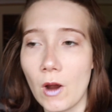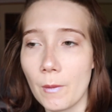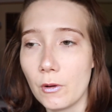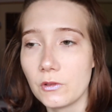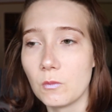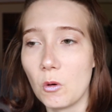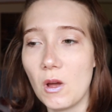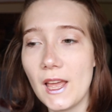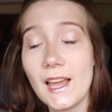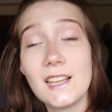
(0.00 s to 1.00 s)
where I post
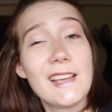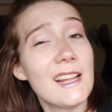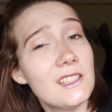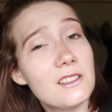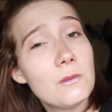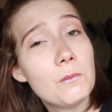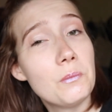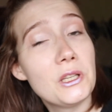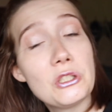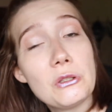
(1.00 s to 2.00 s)
more candid
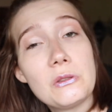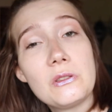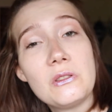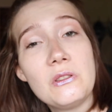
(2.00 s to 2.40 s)
pictures.